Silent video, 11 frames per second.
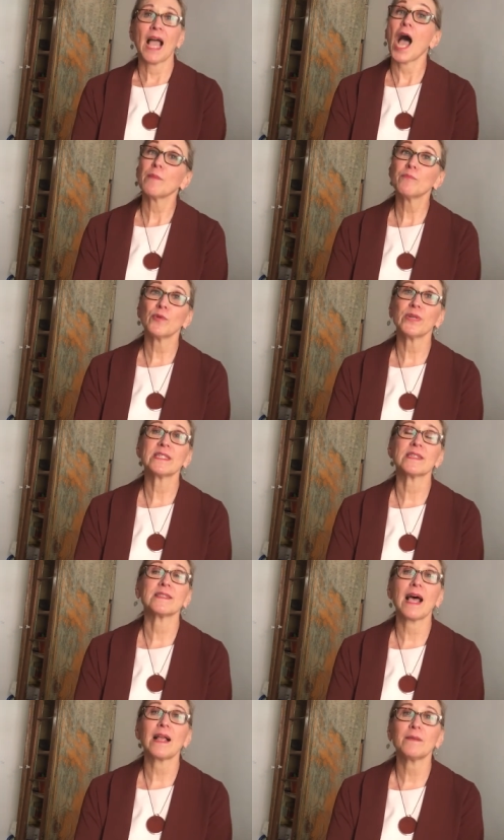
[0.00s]
I'm Marisa
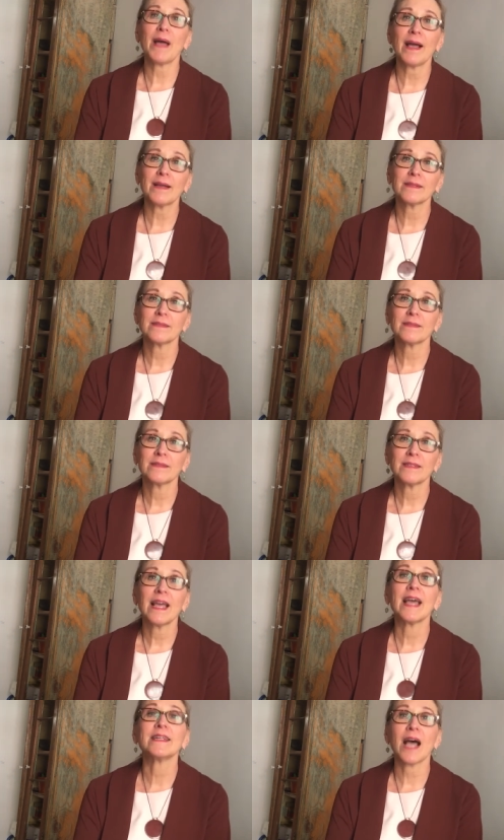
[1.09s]
Zalabak,
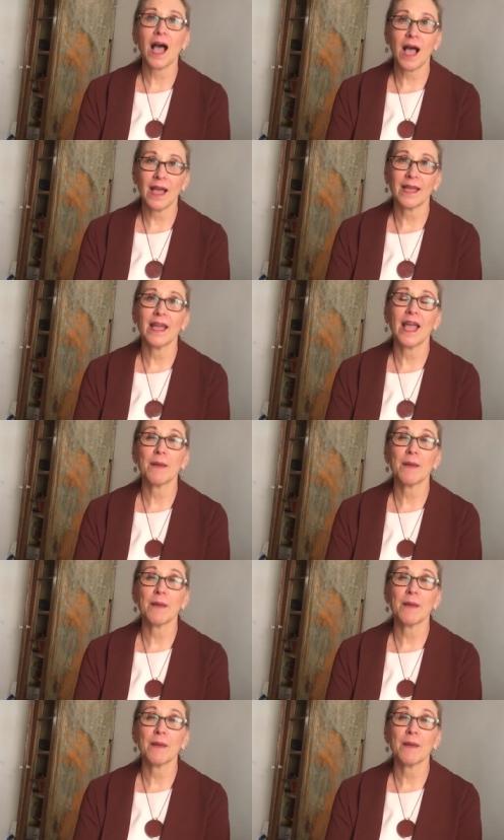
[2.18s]
and I